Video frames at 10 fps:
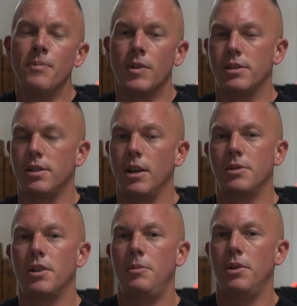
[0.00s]
the sub's
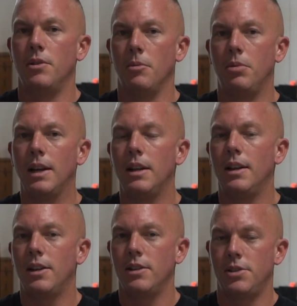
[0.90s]
going to be able to play
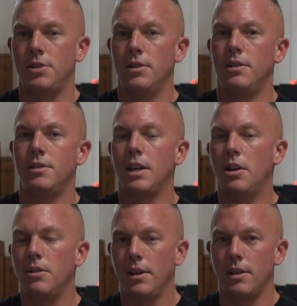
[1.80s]
like it should,
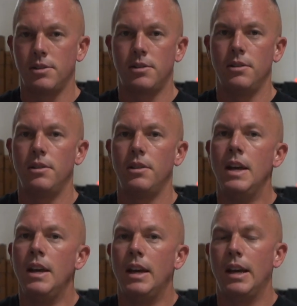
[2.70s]
sound like it should,
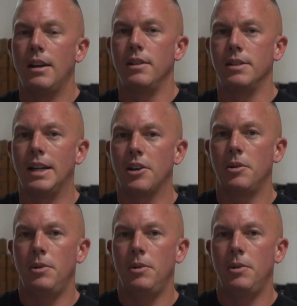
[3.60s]
and it's not going